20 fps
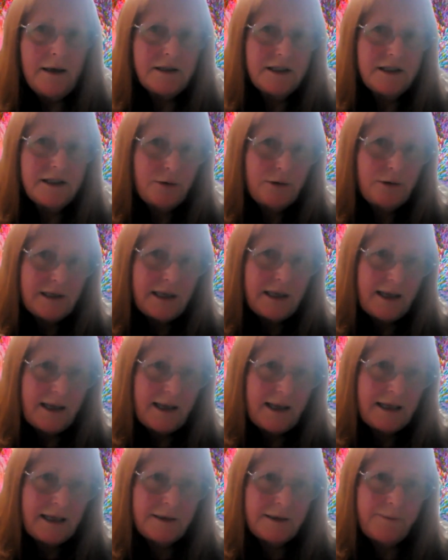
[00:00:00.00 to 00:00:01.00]
So
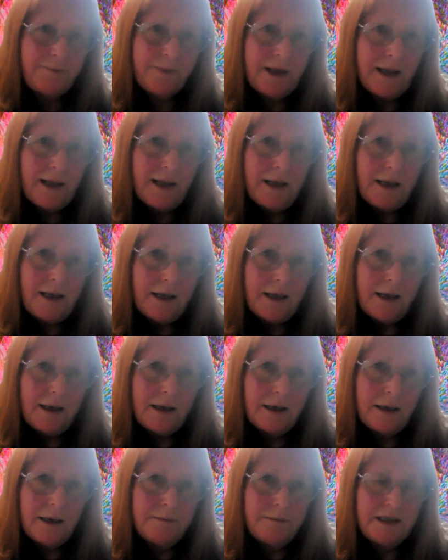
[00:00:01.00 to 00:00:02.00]
it,
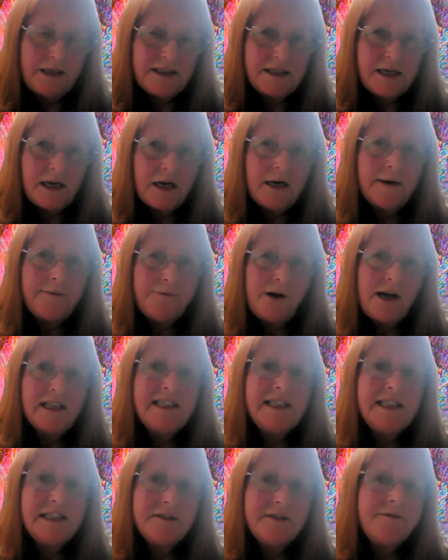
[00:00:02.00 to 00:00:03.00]
my style of
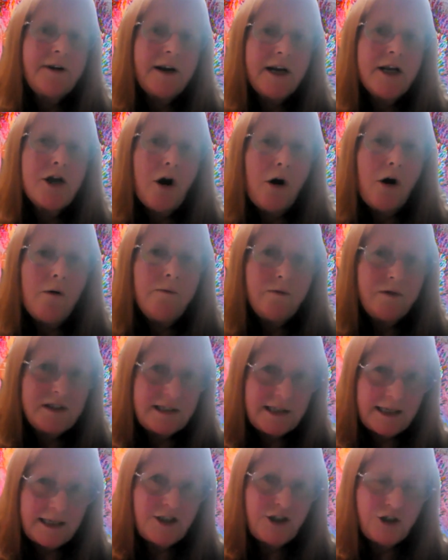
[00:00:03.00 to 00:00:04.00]
writing is very
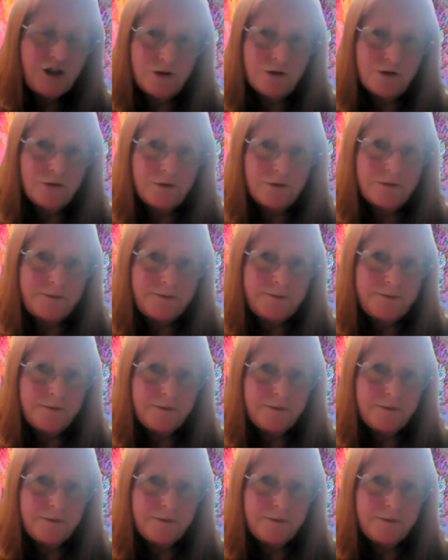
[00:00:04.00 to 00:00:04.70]
conversational.